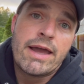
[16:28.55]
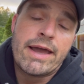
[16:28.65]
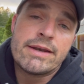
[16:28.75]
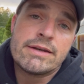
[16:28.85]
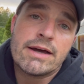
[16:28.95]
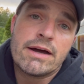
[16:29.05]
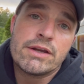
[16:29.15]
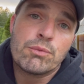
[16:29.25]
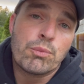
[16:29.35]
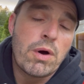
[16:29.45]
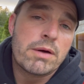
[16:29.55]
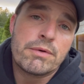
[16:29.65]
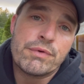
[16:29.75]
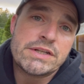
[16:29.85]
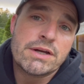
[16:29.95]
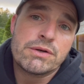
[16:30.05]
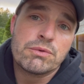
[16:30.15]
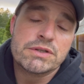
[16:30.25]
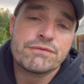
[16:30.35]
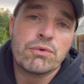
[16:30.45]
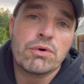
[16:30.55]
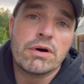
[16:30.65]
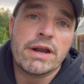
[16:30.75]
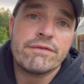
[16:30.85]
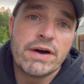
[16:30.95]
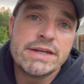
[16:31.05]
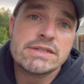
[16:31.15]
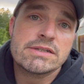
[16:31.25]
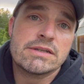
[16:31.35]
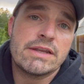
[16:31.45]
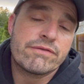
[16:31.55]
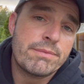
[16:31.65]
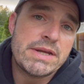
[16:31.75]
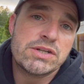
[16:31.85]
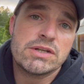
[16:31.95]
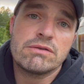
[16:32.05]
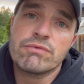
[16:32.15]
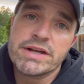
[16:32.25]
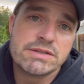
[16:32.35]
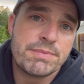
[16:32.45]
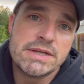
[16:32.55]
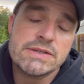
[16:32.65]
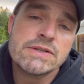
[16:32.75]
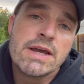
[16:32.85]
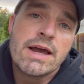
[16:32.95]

And you're welcome to reach out to us for advice, information, recipes.